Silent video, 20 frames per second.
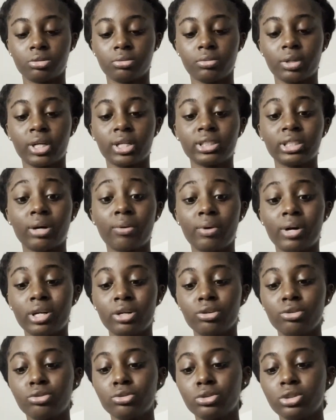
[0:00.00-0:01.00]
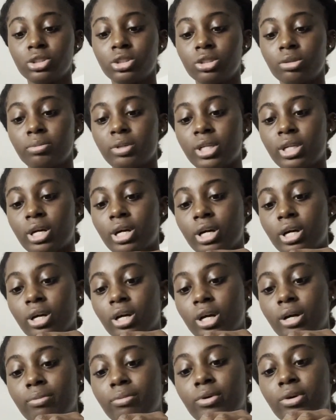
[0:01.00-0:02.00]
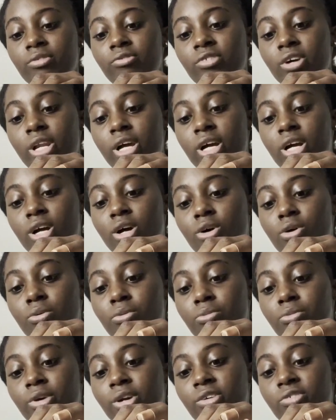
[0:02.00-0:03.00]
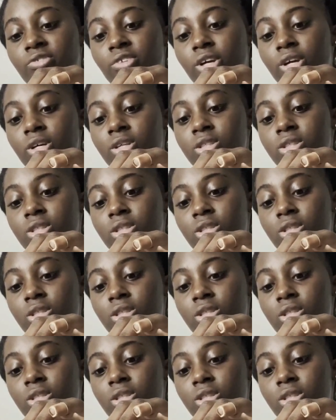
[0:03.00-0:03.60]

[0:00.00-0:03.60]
Because I want the roots to be dark, I'm going for like an ombre effect.